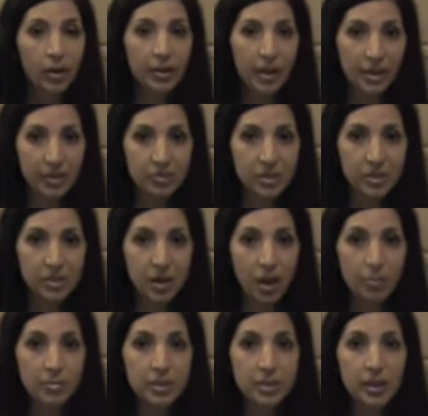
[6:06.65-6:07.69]
That gives us
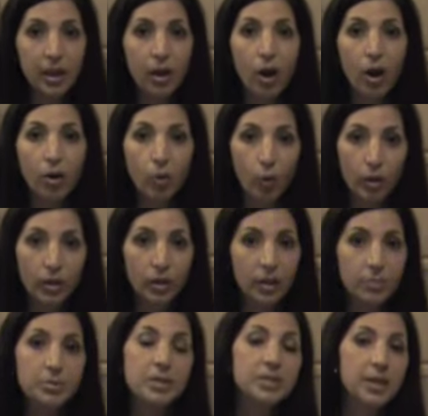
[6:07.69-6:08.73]
time to get our oil
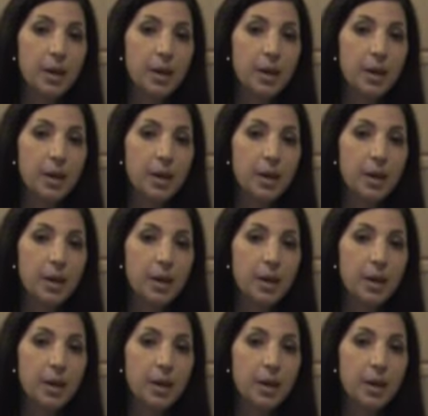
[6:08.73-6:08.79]
up to